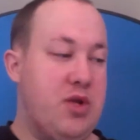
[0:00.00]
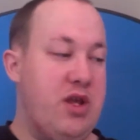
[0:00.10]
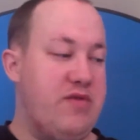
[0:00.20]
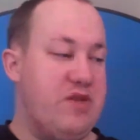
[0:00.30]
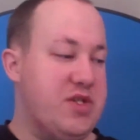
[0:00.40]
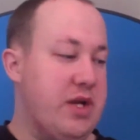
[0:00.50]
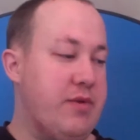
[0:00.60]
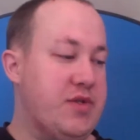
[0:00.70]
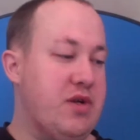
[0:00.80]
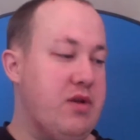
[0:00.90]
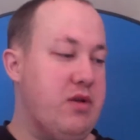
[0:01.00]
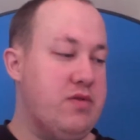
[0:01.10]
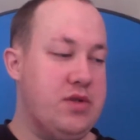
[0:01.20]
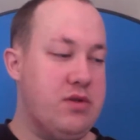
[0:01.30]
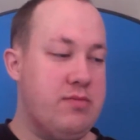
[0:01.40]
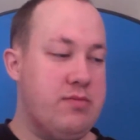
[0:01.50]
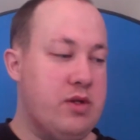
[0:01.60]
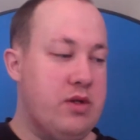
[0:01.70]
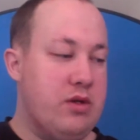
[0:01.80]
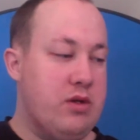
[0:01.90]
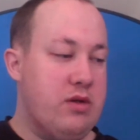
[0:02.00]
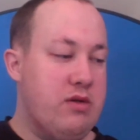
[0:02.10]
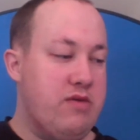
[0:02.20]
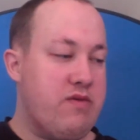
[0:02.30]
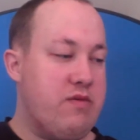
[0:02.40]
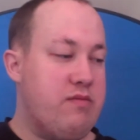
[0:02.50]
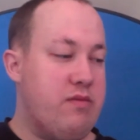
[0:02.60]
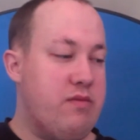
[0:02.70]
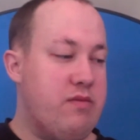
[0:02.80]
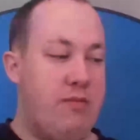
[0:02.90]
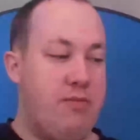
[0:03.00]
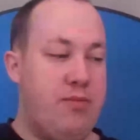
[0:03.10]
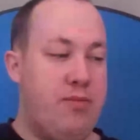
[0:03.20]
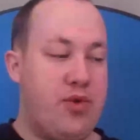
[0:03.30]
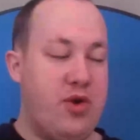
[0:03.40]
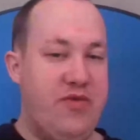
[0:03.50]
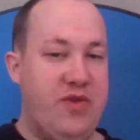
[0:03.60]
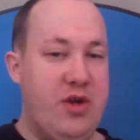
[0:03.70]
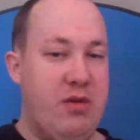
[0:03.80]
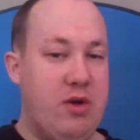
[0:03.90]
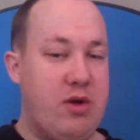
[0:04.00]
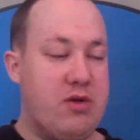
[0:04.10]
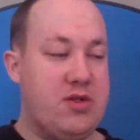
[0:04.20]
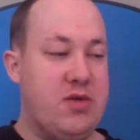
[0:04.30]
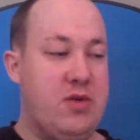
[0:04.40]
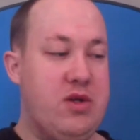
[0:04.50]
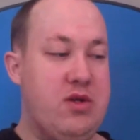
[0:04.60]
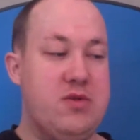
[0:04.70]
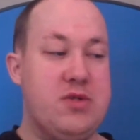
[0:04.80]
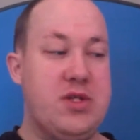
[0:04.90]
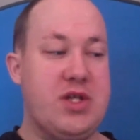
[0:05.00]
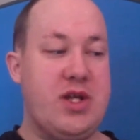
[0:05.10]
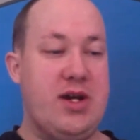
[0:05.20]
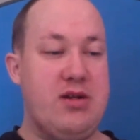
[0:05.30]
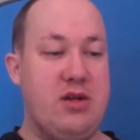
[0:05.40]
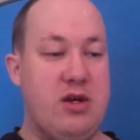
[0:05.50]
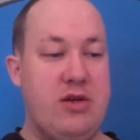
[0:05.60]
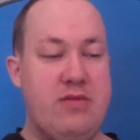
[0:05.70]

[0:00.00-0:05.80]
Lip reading: of examples on YouTube from pro video marketers that we could use as a guideline.